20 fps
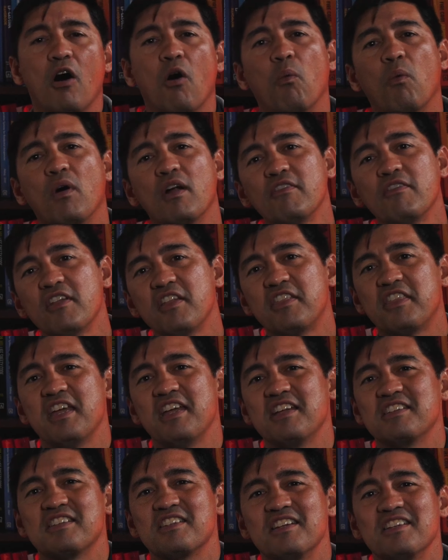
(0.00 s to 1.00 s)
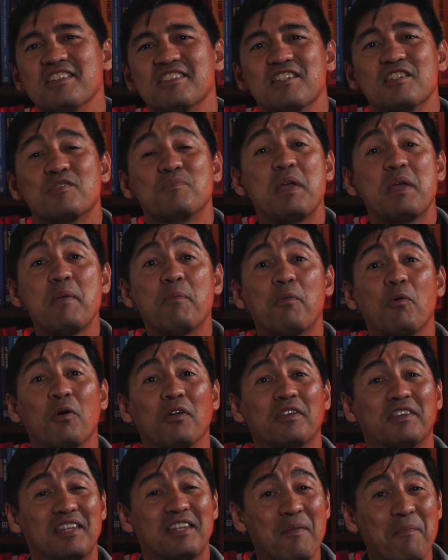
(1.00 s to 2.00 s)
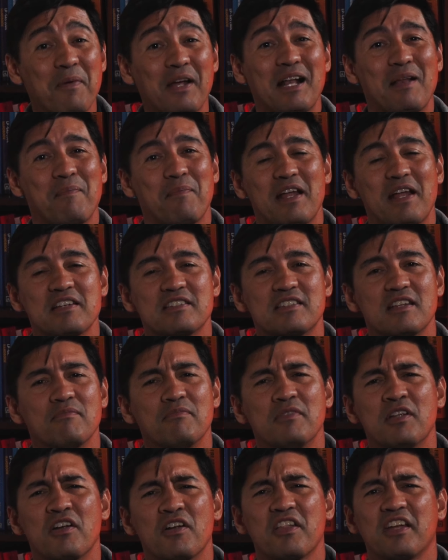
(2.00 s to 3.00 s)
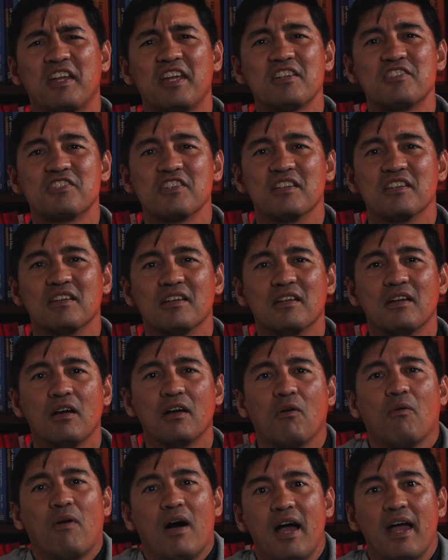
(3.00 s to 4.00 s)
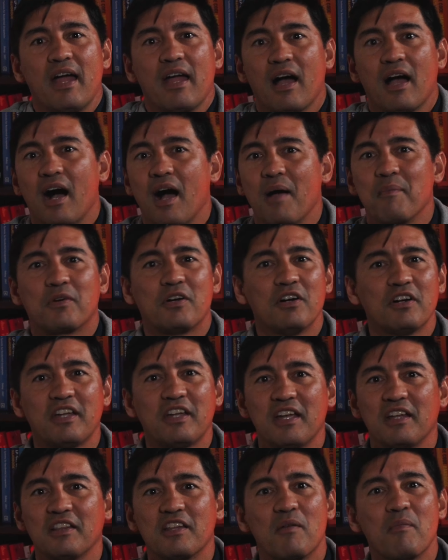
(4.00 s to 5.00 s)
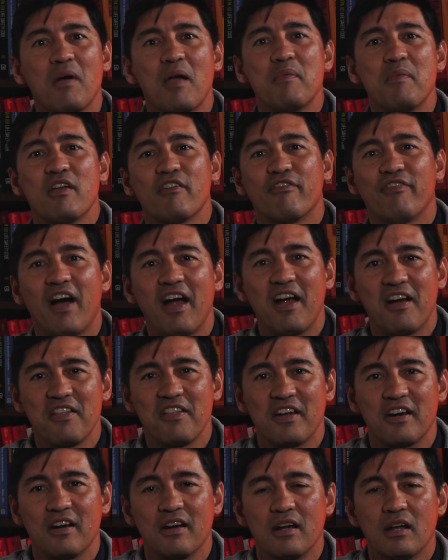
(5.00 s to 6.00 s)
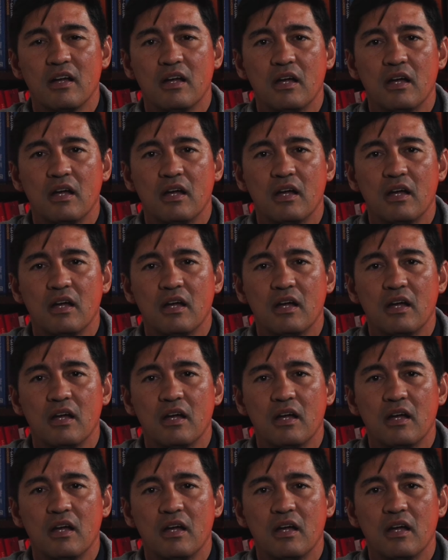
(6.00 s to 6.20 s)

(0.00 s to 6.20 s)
One of the things is people will typically place them near the kitchen. Why? I'm cooking, there might be a fire there.